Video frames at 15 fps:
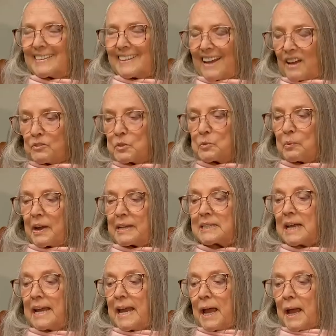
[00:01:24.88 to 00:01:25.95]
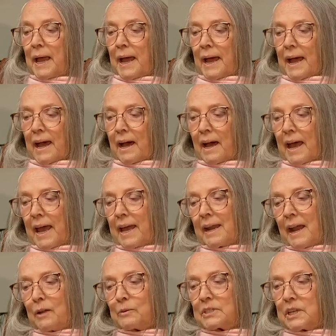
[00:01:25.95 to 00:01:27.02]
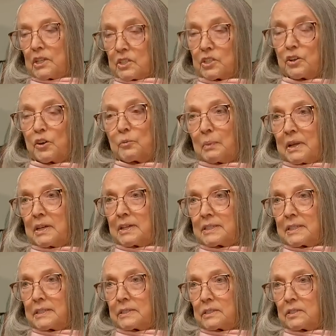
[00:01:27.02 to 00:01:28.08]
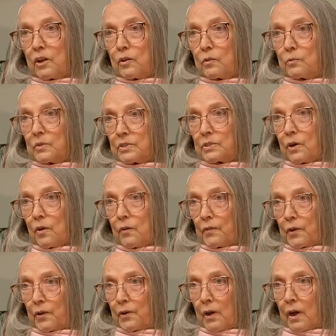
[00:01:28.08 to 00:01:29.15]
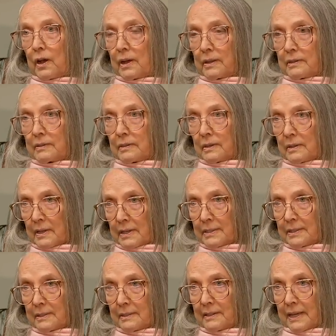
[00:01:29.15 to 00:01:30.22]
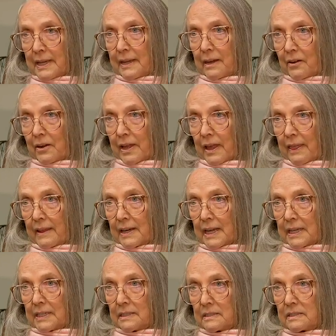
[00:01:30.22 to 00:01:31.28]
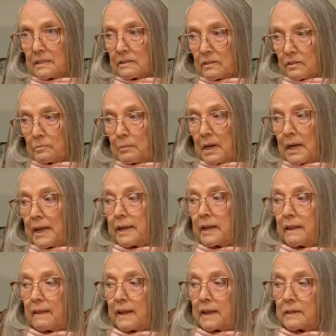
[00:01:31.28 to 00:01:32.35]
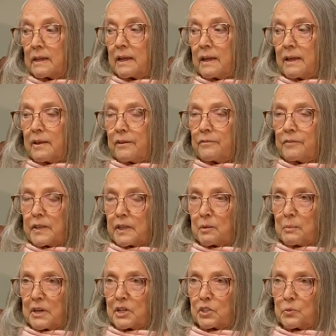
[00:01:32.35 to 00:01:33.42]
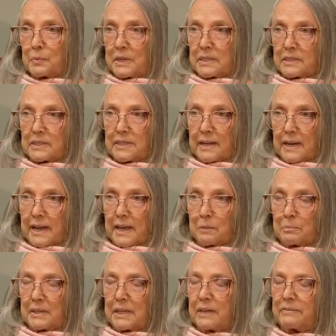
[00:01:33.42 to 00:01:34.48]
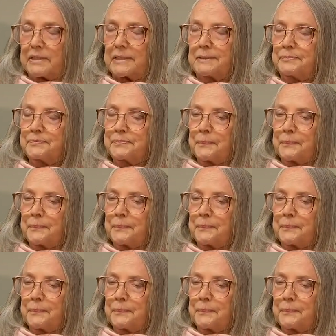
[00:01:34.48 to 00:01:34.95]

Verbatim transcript: I was surprised. Uh, and I was concerned because the stone was over on onto the area that I considered mine and that fit the measurements that I had been given.